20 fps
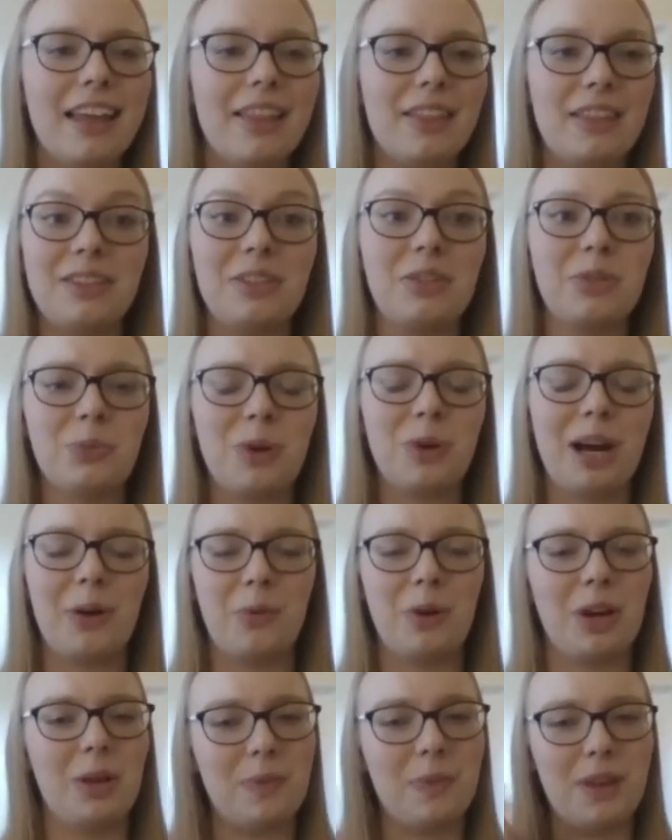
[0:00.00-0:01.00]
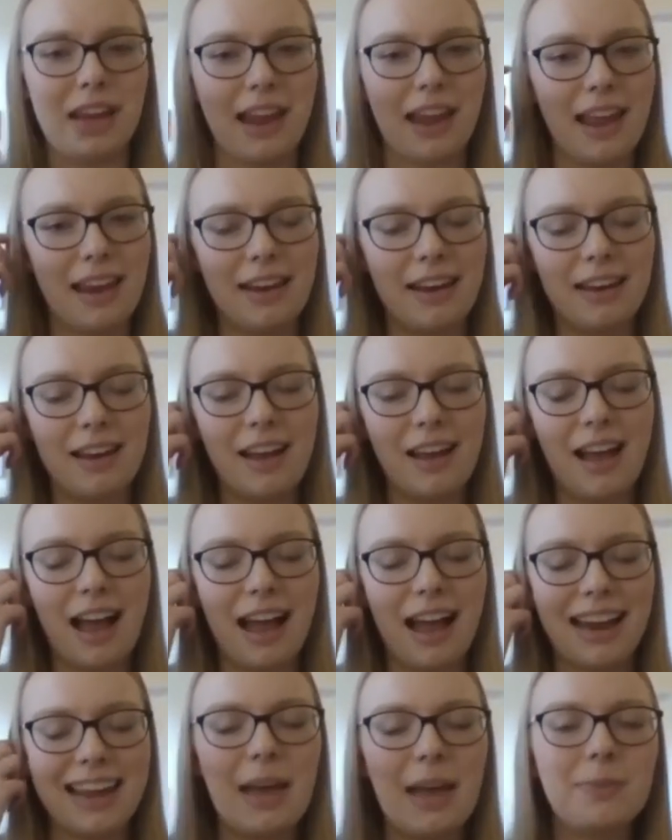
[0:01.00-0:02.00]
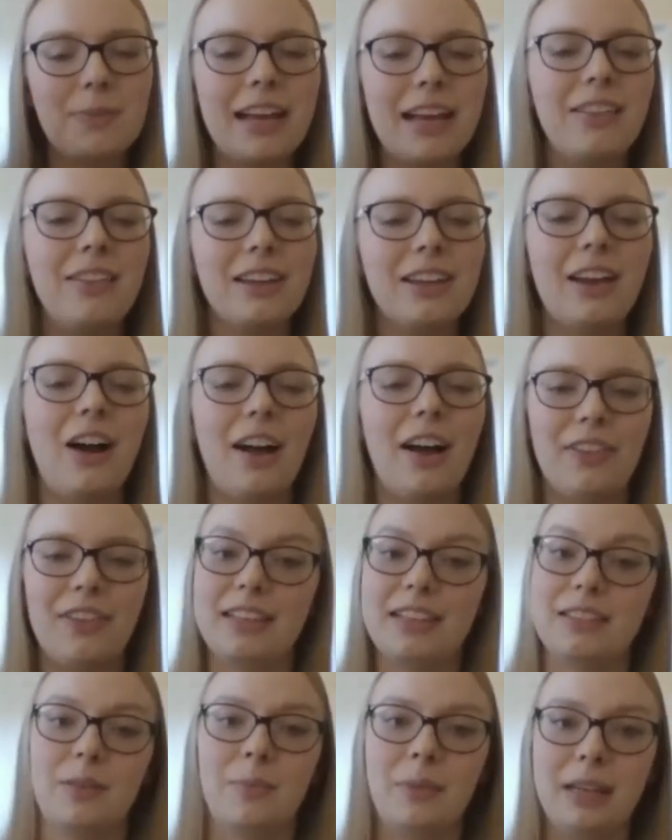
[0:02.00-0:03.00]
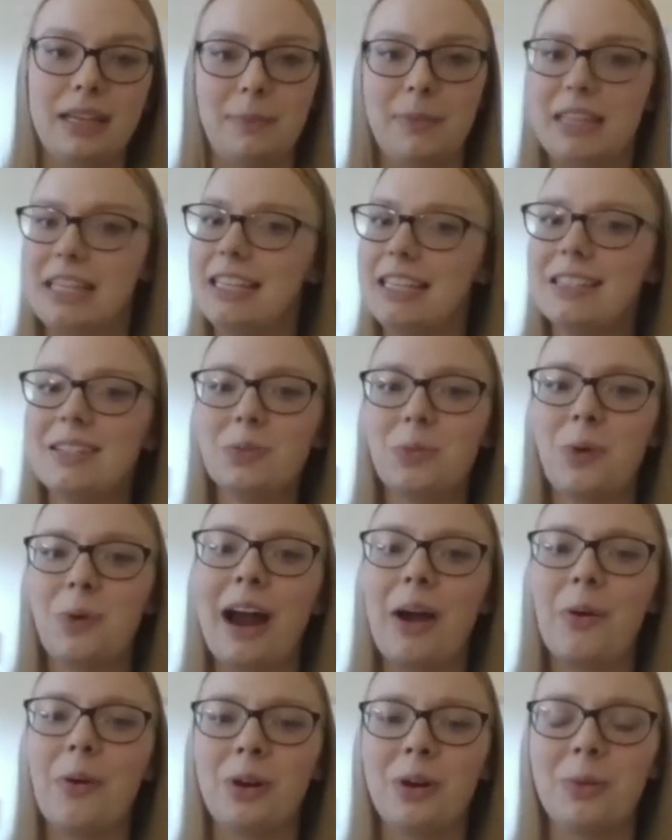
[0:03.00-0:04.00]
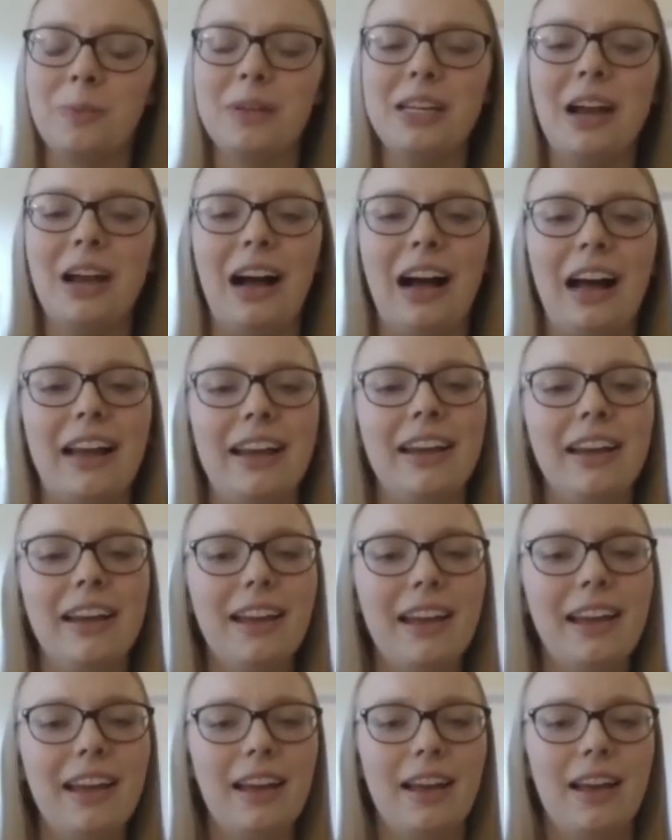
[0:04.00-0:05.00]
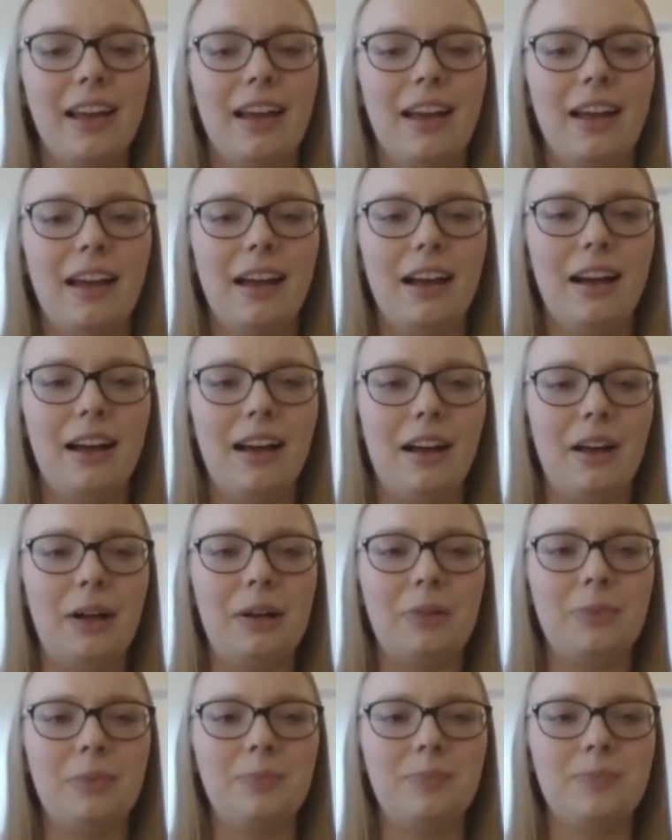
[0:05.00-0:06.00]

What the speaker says: This is where I want to be. And I kept telling God this. I'm like, but this is where I want to be, God.